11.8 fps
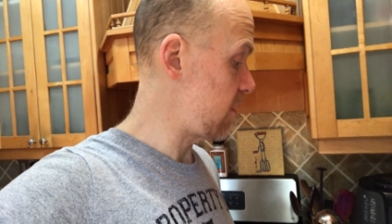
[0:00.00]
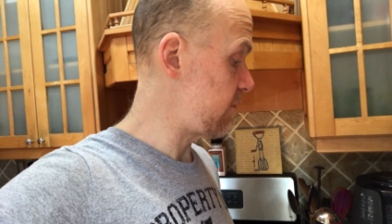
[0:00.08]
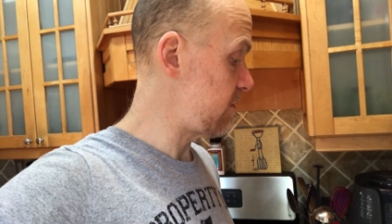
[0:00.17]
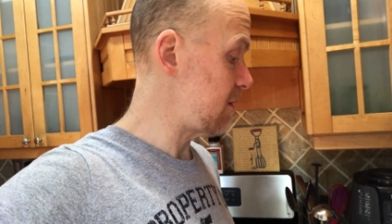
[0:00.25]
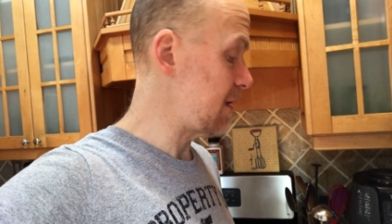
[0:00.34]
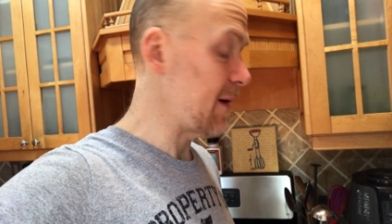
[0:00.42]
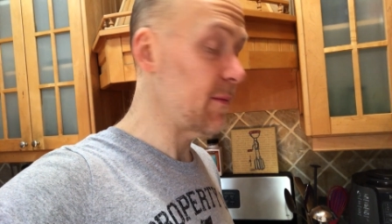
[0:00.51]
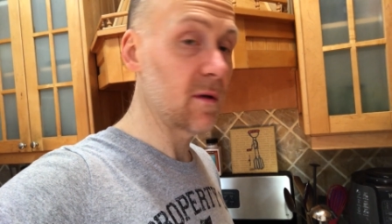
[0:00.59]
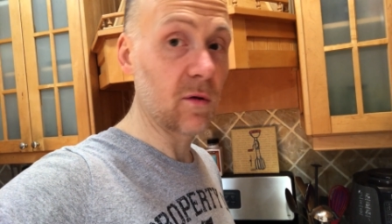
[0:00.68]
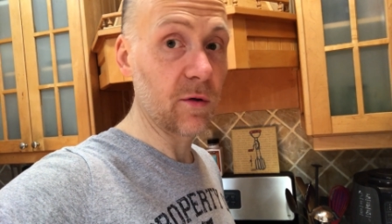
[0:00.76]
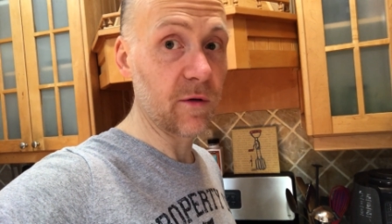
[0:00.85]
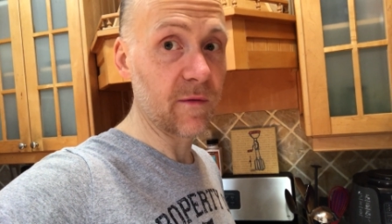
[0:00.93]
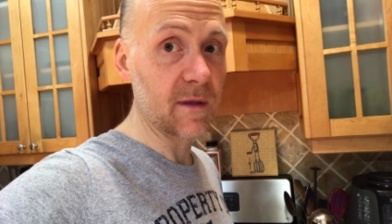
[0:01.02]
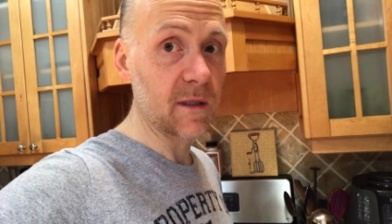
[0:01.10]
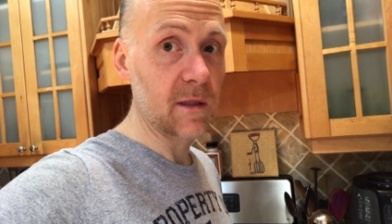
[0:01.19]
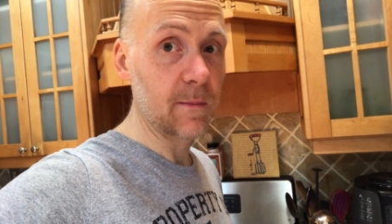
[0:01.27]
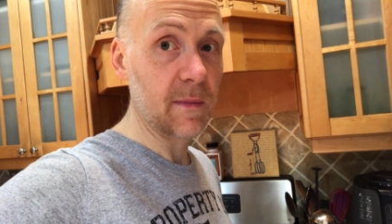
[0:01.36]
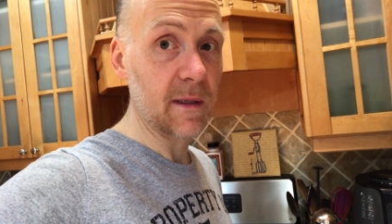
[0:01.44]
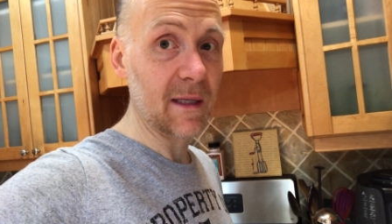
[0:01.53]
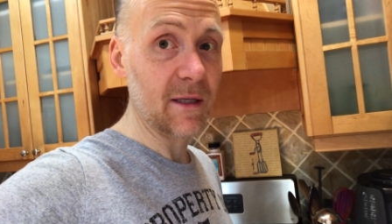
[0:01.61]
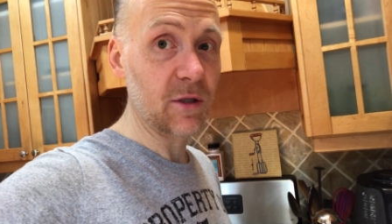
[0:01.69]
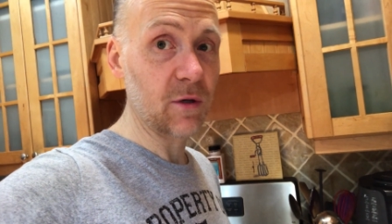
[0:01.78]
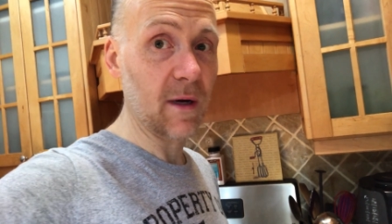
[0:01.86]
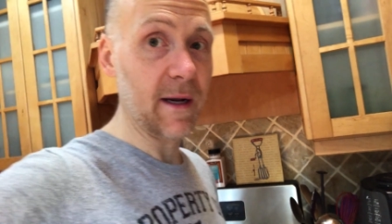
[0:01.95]
waffle. I'm a little nervous, but
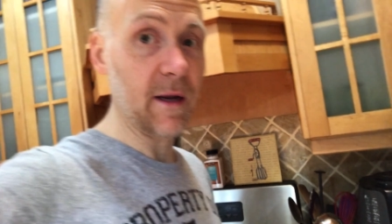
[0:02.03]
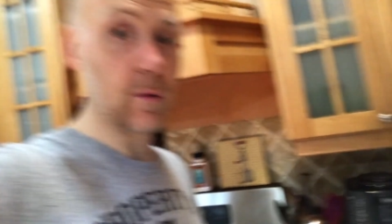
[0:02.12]
let's try it